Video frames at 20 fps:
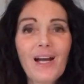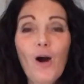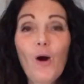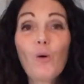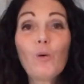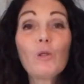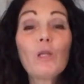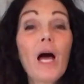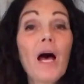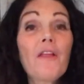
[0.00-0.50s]

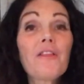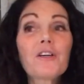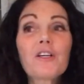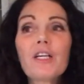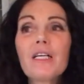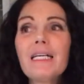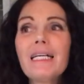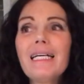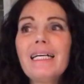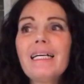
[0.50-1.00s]
Whole
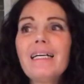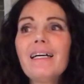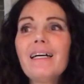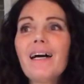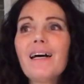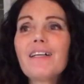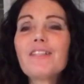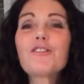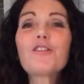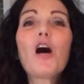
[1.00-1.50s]
other
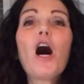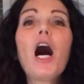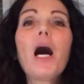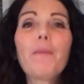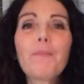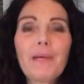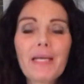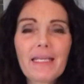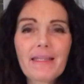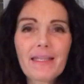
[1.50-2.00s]

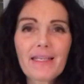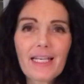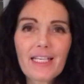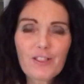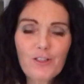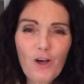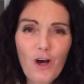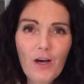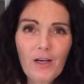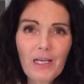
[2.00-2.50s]
topic that I
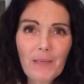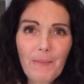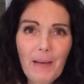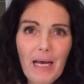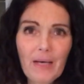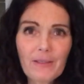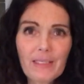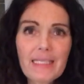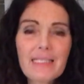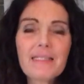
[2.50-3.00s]
talk
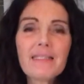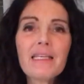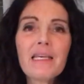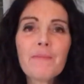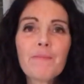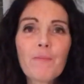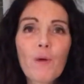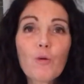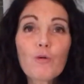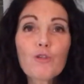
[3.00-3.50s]
about is the
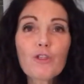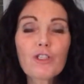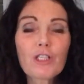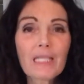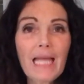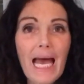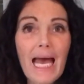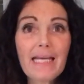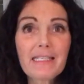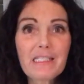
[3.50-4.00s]

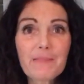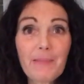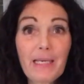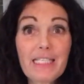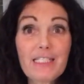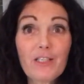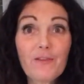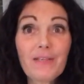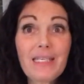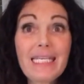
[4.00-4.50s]
emotional
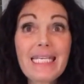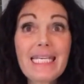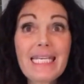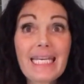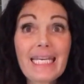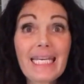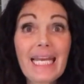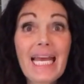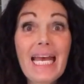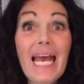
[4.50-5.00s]
aspects of
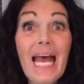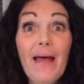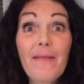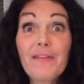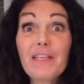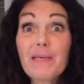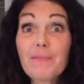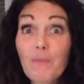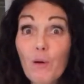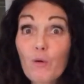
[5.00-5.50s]
eating
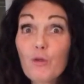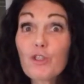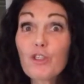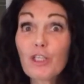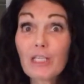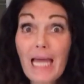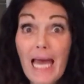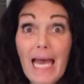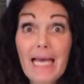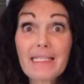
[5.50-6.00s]
and the
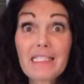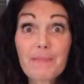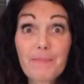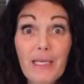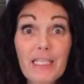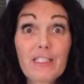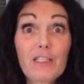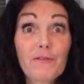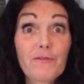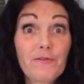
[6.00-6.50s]
emotional
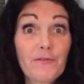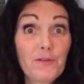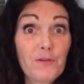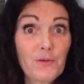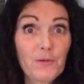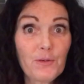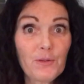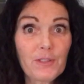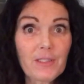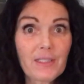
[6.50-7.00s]
aspects of
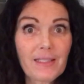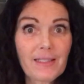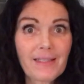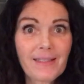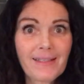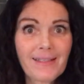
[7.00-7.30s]
food.